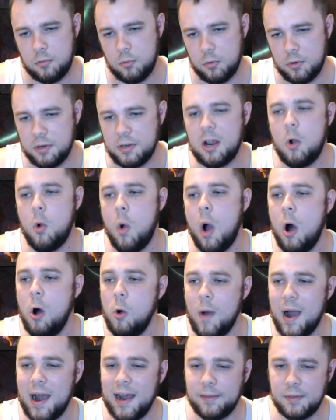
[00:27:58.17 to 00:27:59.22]
We're going to go
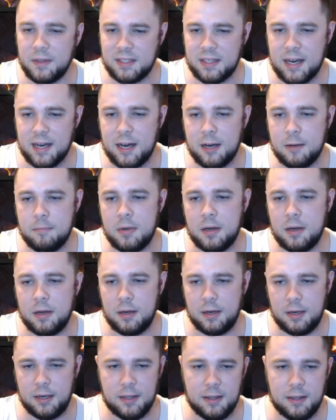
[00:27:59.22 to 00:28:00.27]
all wide this time,
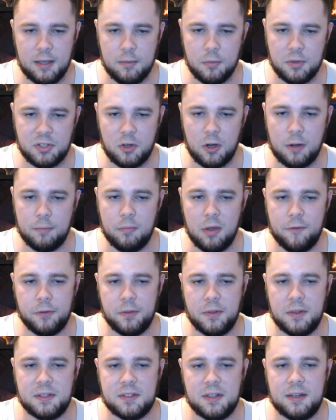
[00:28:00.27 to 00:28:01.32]
and then we'll start buffing
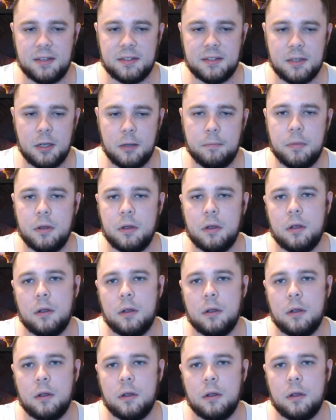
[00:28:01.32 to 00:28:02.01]
these things up.